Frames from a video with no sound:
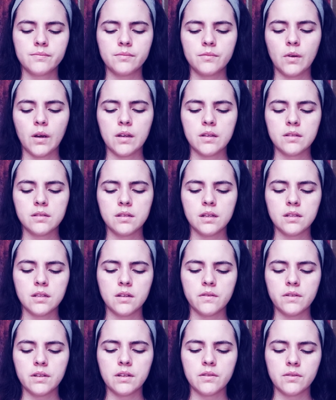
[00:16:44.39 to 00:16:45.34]
Why is Sag
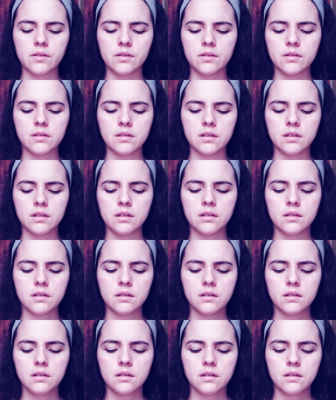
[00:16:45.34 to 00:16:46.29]
having difficulty
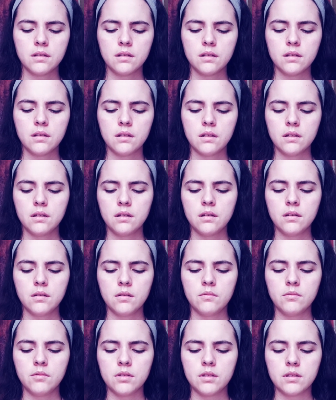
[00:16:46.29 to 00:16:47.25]

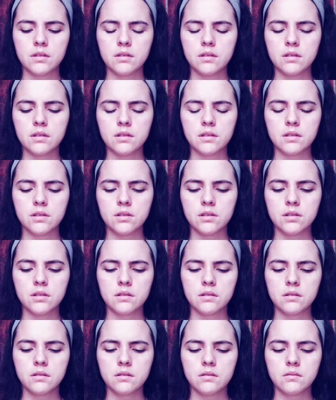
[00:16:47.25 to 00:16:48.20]
with this
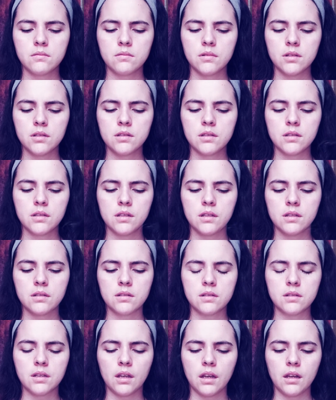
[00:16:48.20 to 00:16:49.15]
decision? What's on the other
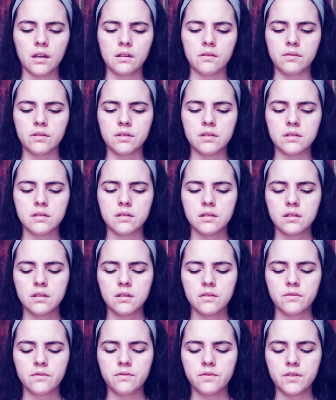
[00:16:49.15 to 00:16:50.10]
side of this
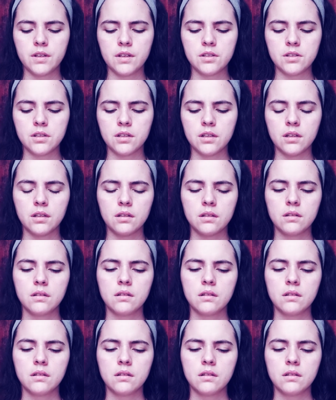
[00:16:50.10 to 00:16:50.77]
finishing it?